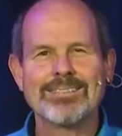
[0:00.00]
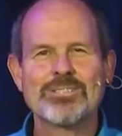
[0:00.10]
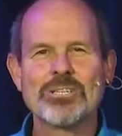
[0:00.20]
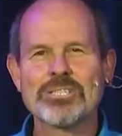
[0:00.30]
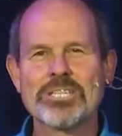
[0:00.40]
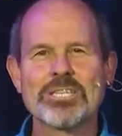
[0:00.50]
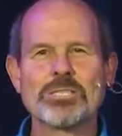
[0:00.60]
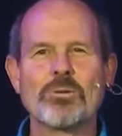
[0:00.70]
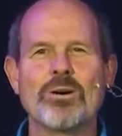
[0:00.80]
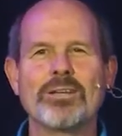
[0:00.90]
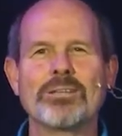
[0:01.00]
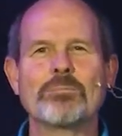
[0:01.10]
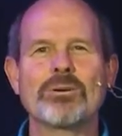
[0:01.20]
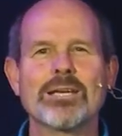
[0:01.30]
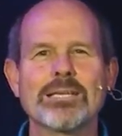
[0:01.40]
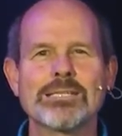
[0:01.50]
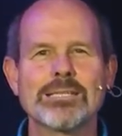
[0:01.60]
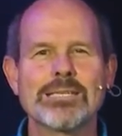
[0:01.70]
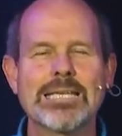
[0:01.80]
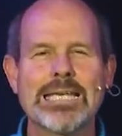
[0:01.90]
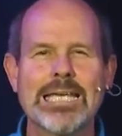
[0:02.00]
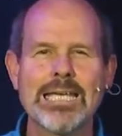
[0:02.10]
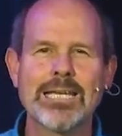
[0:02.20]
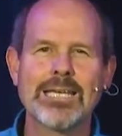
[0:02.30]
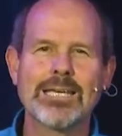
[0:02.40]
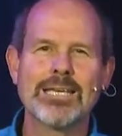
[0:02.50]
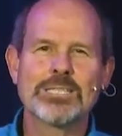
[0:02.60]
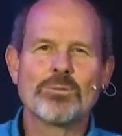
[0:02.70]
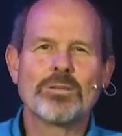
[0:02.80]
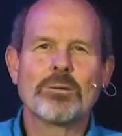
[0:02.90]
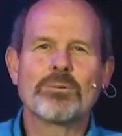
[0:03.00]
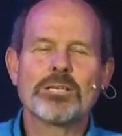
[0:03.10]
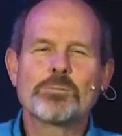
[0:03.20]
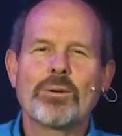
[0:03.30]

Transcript: Jesus is the one that brings healing, He's the one that brings